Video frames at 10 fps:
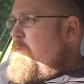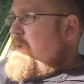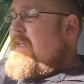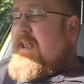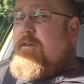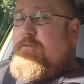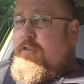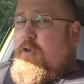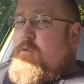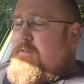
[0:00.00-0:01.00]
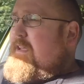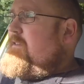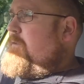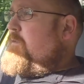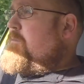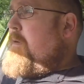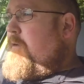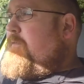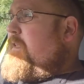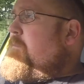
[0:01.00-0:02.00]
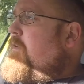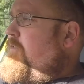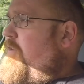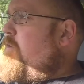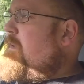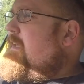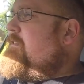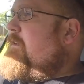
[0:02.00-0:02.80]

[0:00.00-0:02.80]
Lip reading: We then have two diesels, both of them 2 litre